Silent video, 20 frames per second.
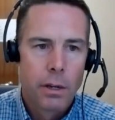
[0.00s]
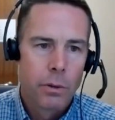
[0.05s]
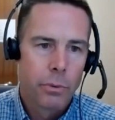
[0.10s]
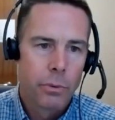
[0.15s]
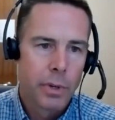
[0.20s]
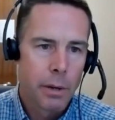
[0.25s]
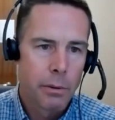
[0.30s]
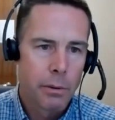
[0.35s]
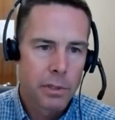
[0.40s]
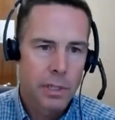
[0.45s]

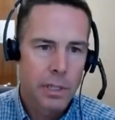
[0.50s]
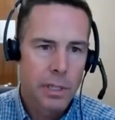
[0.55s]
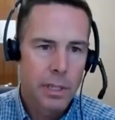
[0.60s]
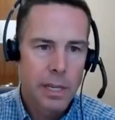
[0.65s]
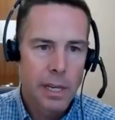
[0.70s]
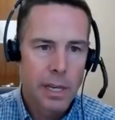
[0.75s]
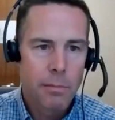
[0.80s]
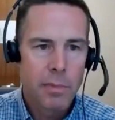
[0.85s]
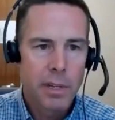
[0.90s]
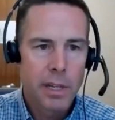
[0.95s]
When I was in
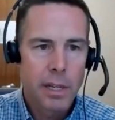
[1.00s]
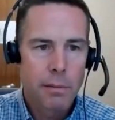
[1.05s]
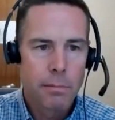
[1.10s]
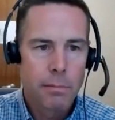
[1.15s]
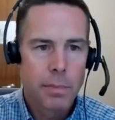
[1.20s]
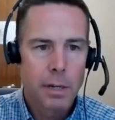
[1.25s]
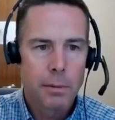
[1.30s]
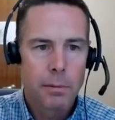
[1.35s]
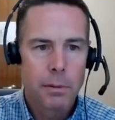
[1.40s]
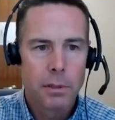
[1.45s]
the
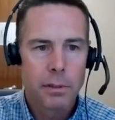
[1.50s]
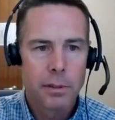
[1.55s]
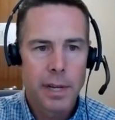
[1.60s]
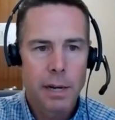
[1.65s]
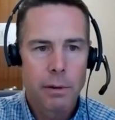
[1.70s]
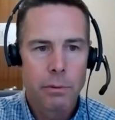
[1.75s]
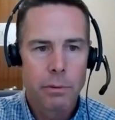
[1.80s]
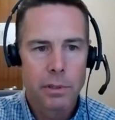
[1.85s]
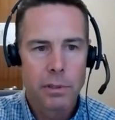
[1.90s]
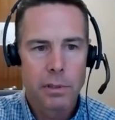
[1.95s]
NBA bubble,
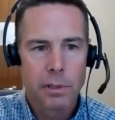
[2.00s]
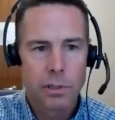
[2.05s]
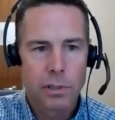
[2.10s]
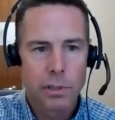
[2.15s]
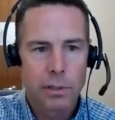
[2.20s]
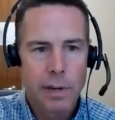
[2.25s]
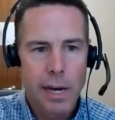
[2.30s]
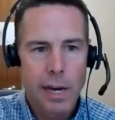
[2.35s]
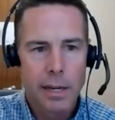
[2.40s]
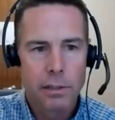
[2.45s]
that was the
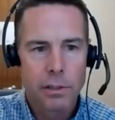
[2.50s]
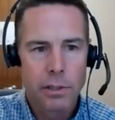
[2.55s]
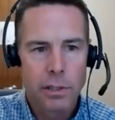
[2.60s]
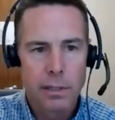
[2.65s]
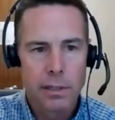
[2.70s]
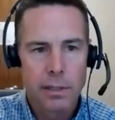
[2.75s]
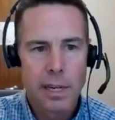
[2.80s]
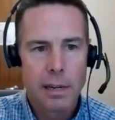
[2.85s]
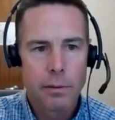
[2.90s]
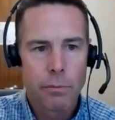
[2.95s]

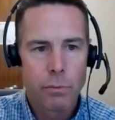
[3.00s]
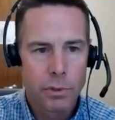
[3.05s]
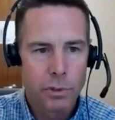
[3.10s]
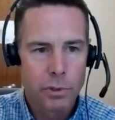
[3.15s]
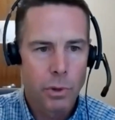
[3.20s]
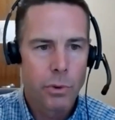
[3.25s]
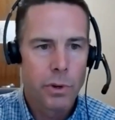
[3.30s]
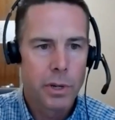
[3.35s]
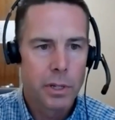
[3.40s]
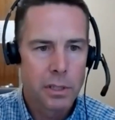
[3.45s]
strategy that
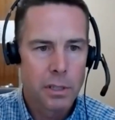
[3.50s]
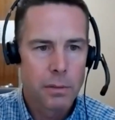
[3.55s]
was going